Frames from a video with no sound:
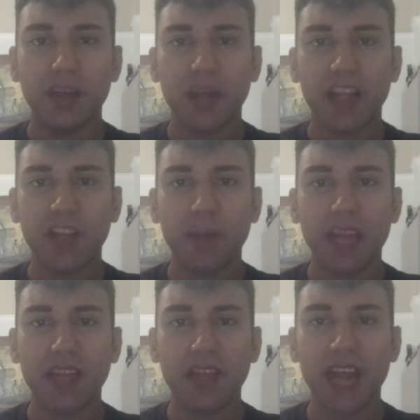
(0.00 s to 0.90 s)
but it's
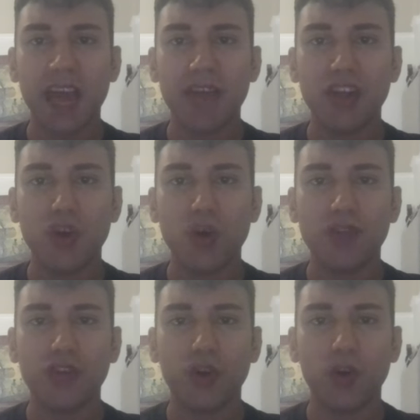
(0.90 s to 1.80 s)
better than having no
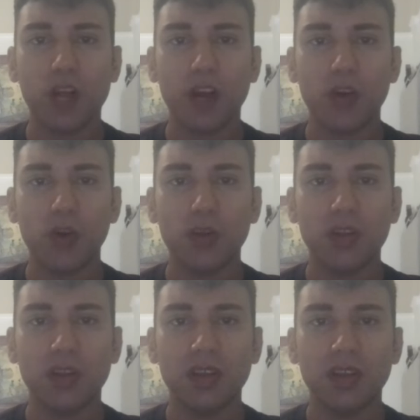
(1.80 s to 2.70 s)
control at
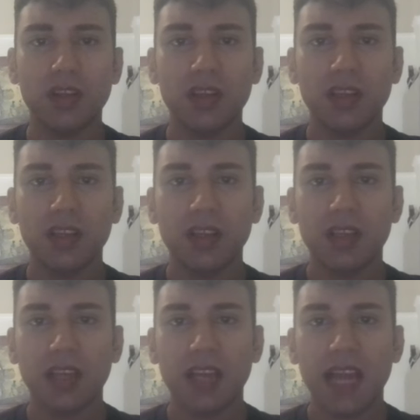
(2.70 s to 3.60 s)
all.
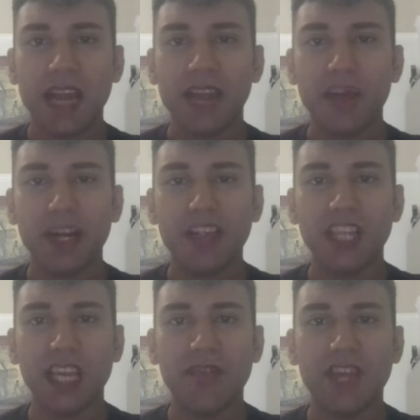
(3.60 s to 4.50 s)
And they will
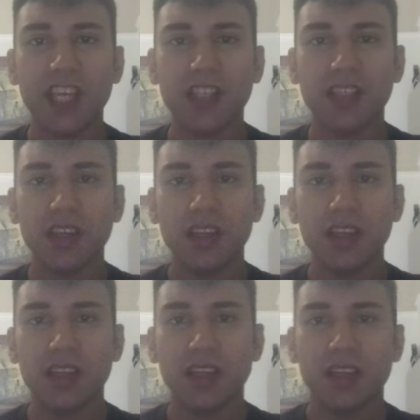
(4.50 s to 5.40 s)
achieve this
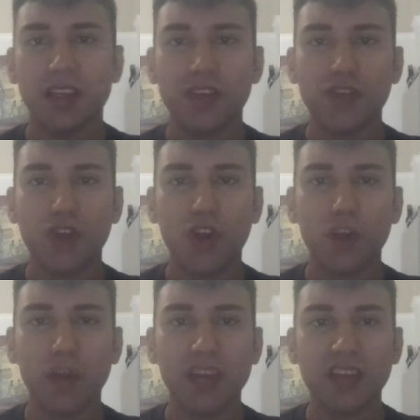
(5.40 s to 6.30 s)

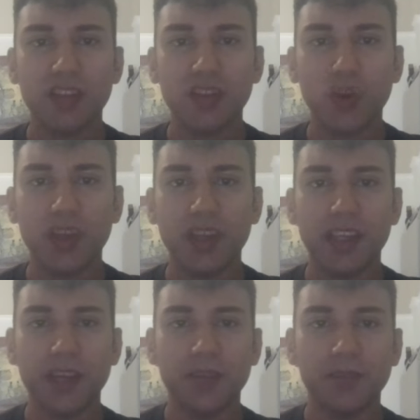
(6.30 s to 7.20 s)
control by stalking
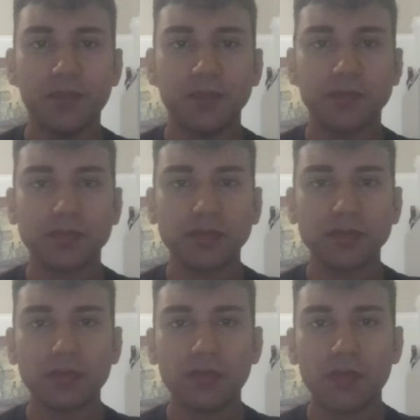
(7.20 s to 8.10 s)
you
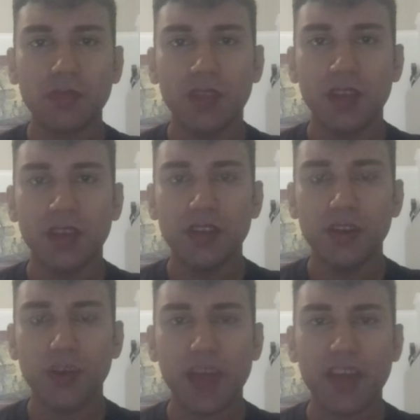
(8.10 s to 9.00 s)

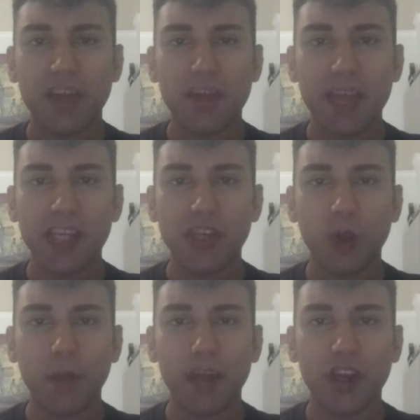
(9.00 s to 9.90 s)
to where they may
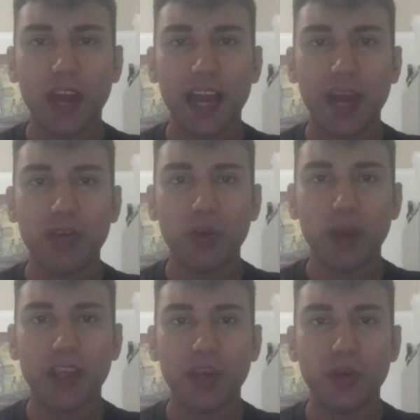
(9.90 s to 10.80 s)
show up at your house
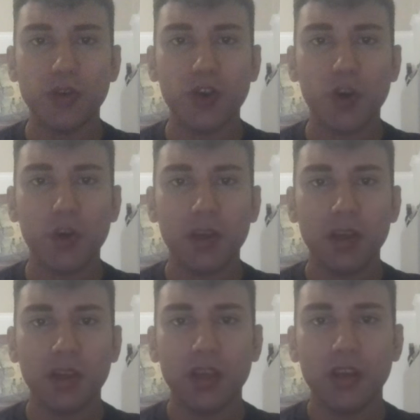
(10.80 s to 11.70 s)
or at your job
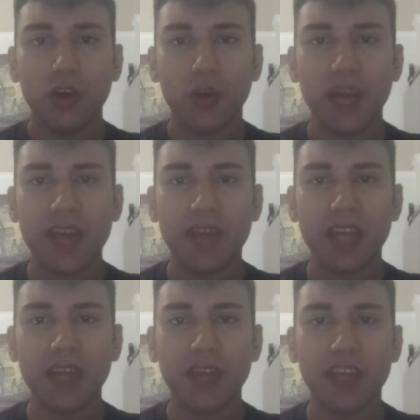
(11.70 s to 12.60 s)
or whatever
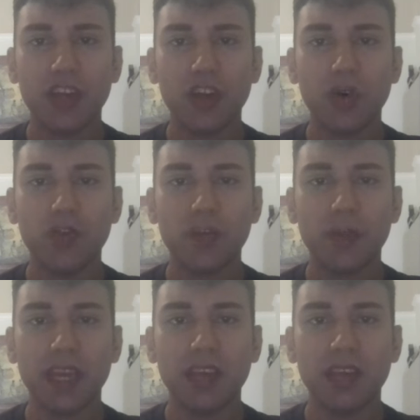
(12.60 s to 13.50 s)
they think you're going to
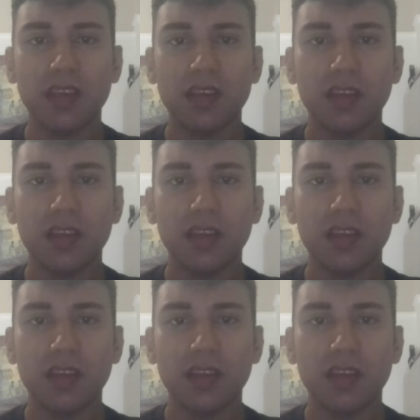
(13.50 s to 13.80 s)
be